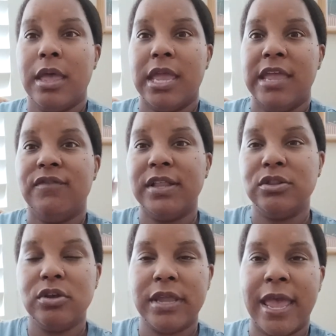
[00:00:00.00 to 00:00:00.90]
if I
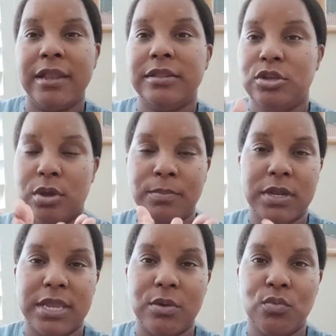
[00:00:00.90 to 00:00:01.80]
look at, I'm going to
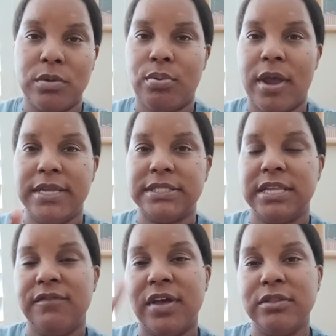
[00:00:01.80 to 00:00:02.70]
get one price.
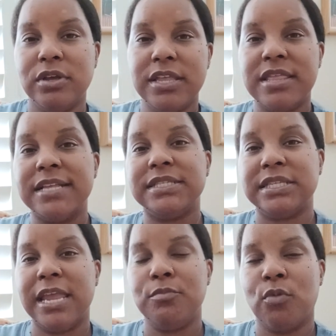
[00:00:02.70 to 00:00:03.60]
If I look at that
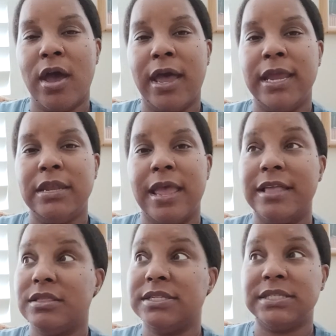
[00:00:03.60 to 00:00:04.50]
same ride
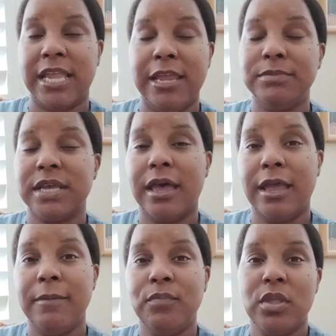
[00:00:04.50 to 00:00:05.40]
at the same
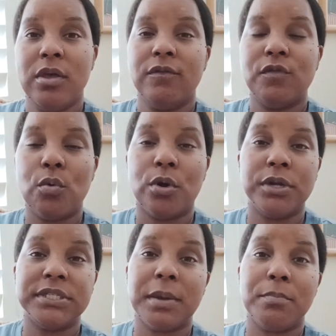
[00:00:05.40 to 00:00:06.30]
time for
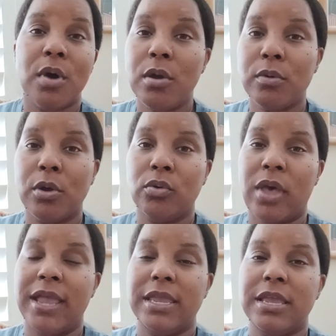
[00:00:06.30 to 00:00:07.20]
tomorrow,
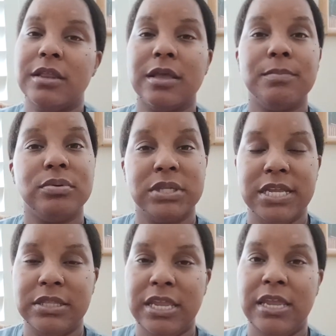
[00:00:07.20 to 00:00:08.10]
I could get a
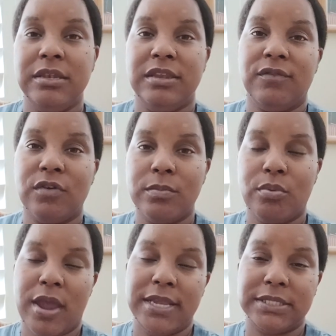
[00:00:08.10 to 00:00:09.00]
completely different
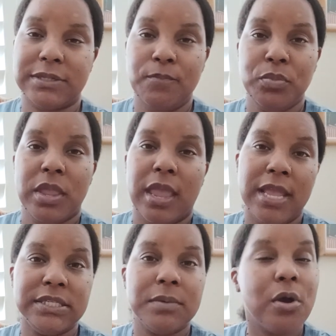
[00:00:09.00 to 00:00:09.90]
price.
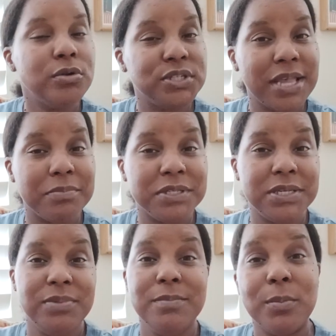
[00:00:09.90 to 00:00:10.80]
And tomorrow just happens to
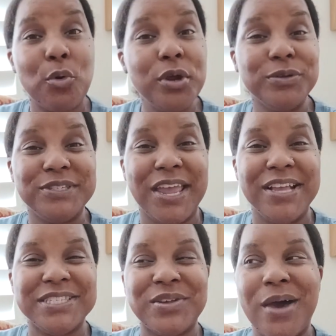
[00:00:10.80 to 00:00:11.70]
be Memorial Day,
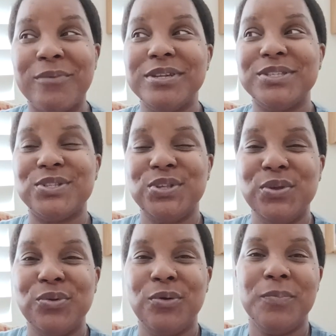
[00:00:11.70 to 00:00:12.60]
so I would
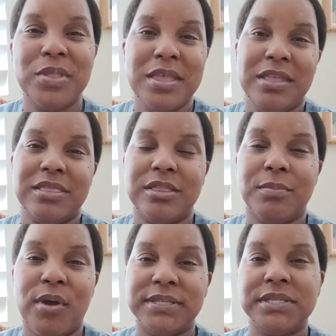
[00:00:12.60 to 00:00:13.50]
assume that the
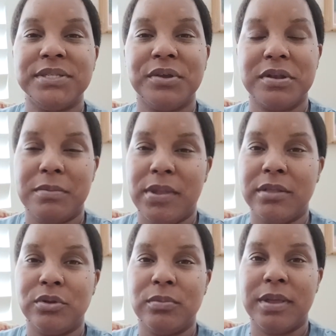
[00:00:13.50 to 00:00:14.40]
prices are going to be a
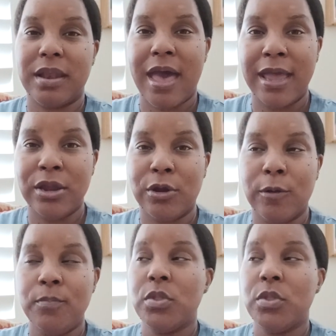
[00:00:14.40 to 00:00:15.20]
little bit higher